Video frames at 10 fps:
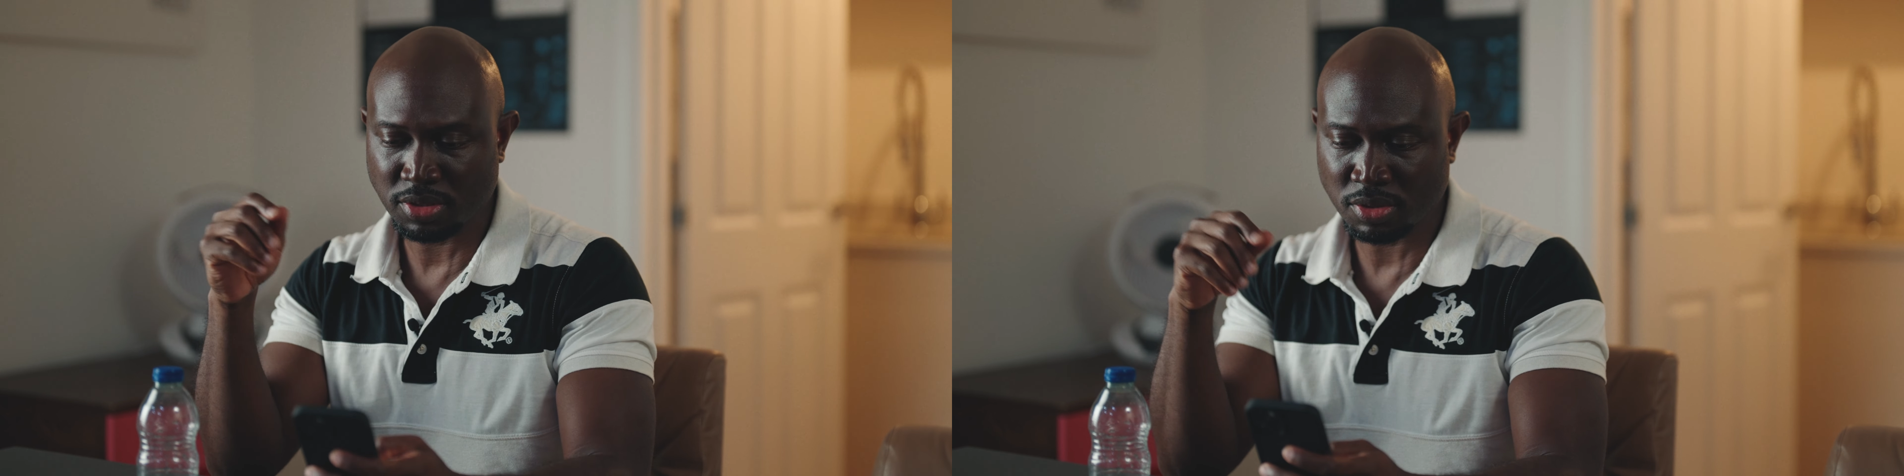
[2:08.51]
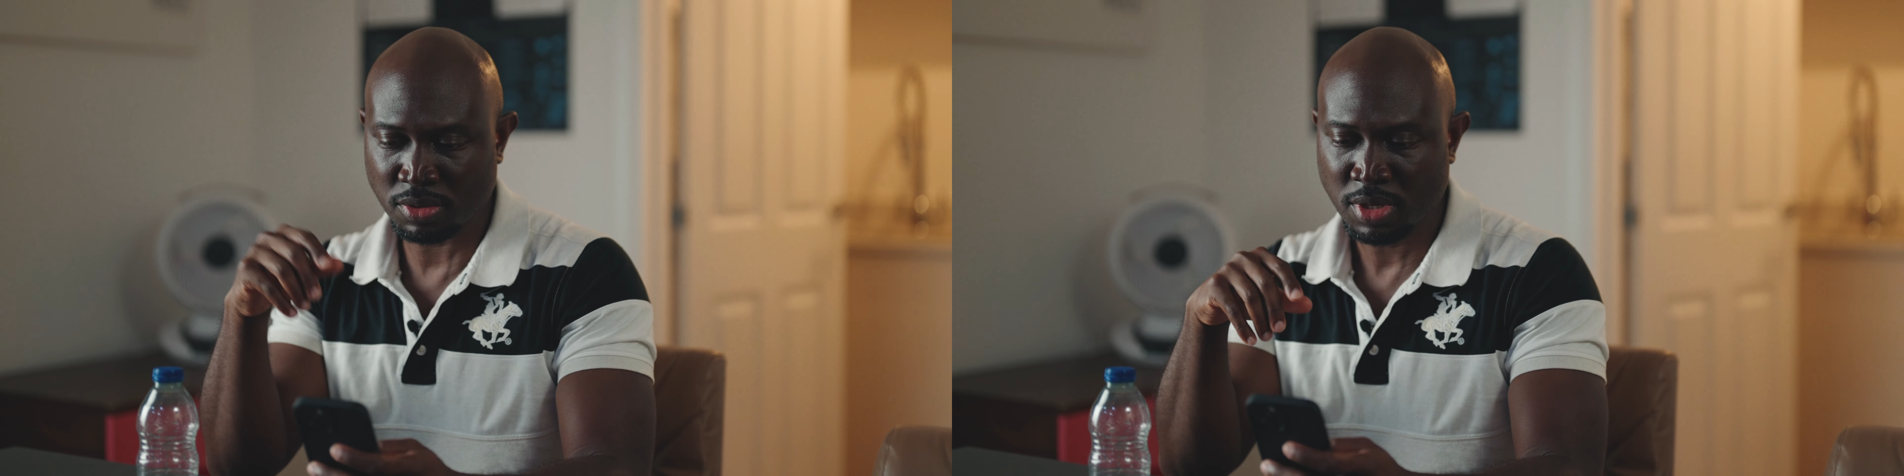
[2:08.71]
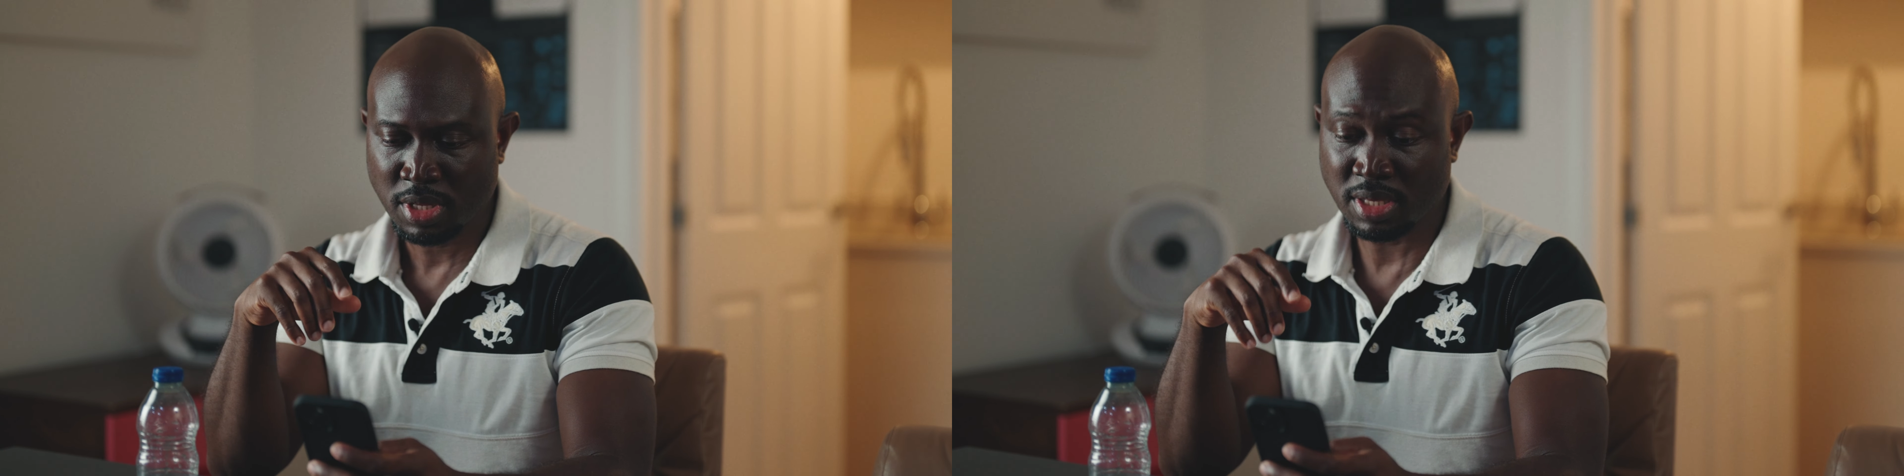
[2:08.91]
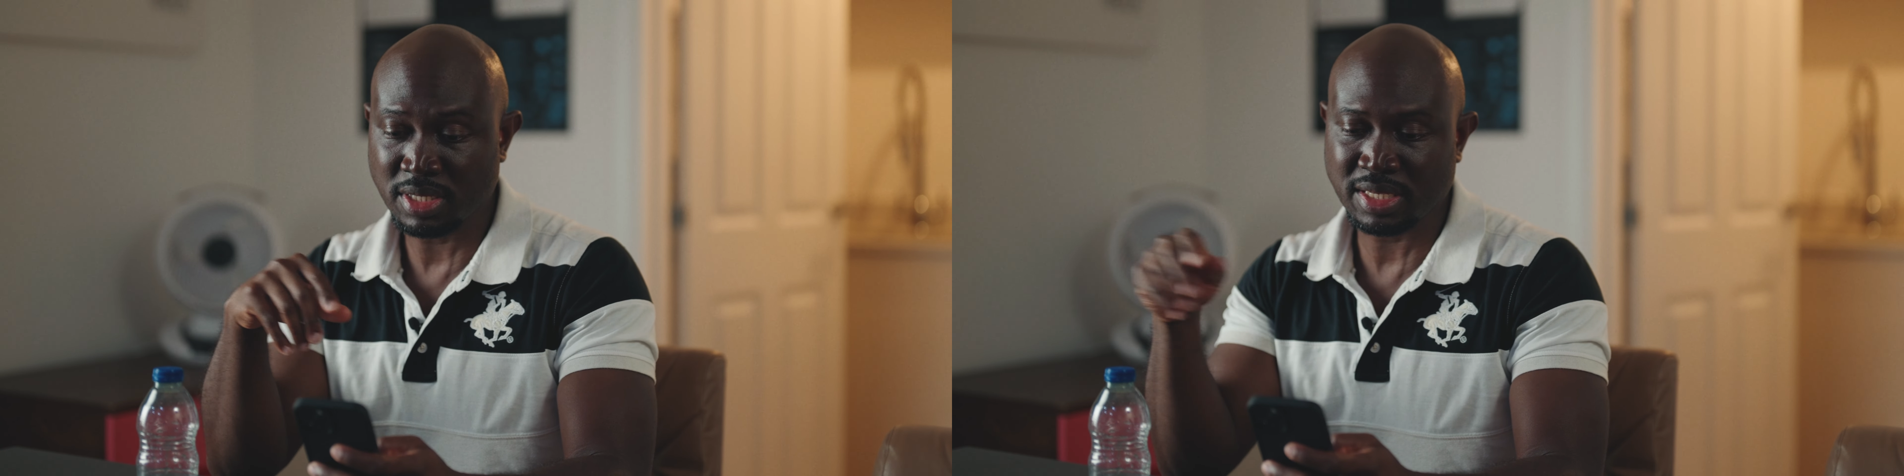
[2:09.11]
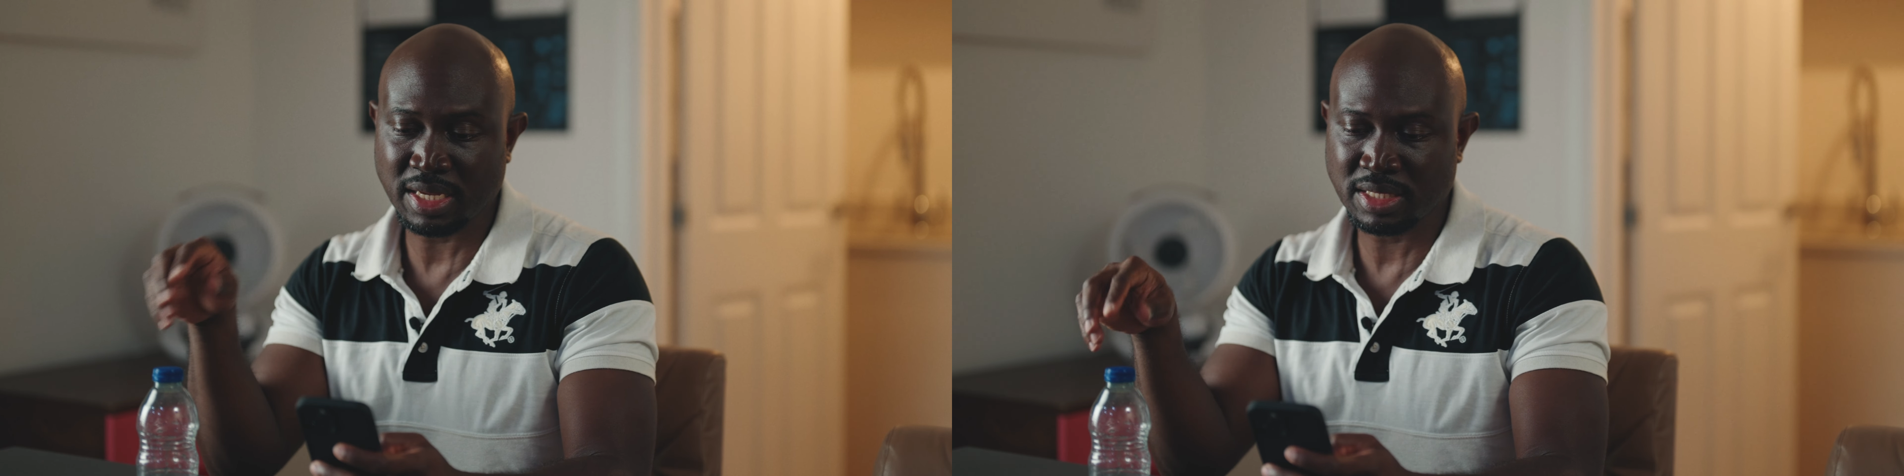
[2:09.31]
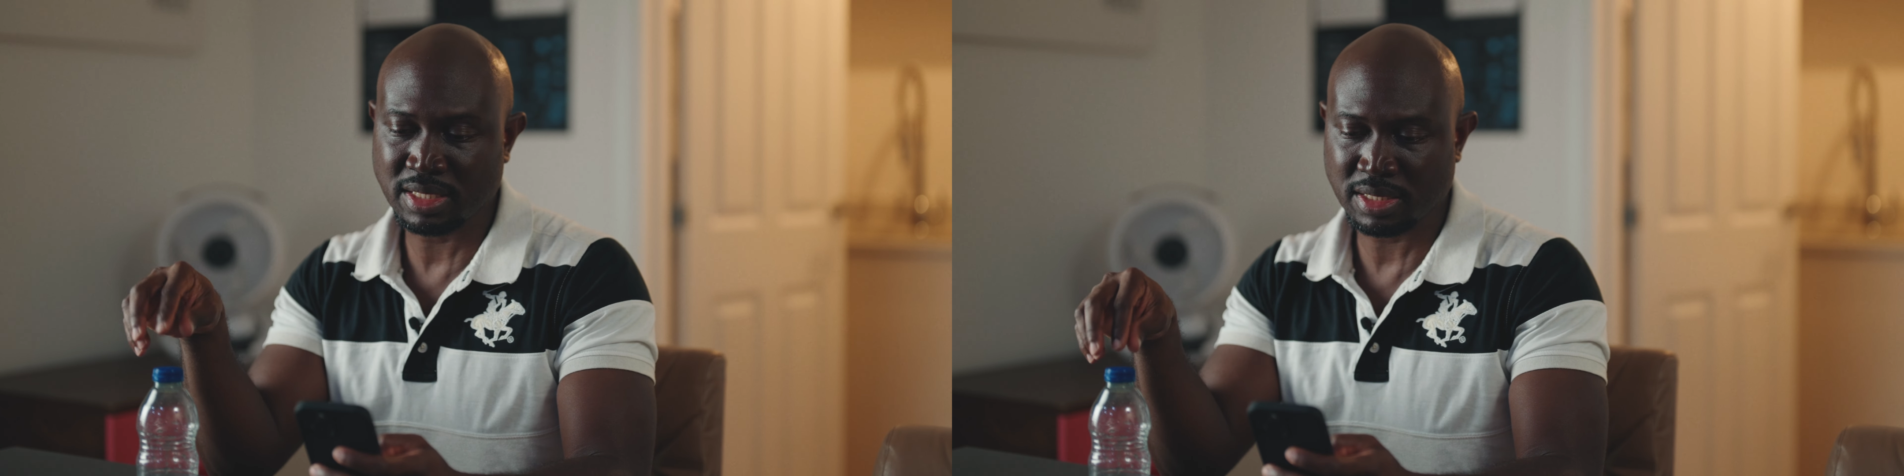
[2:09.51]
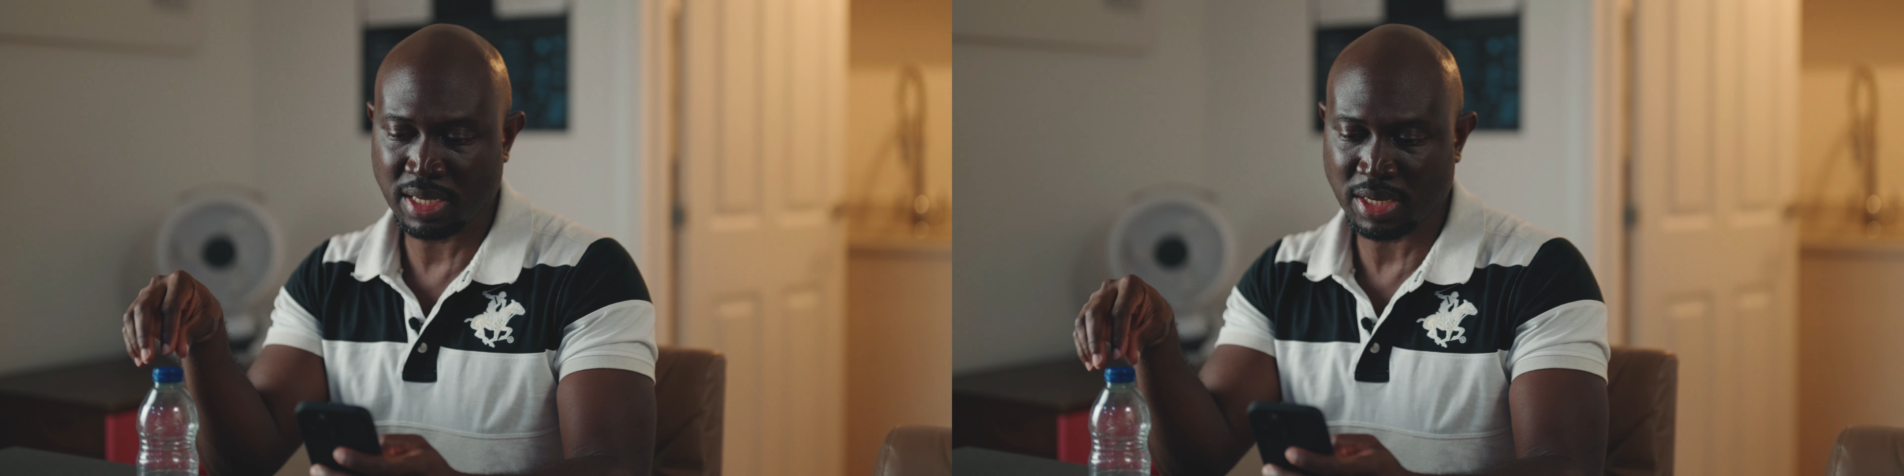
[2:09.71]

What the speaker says: So they sent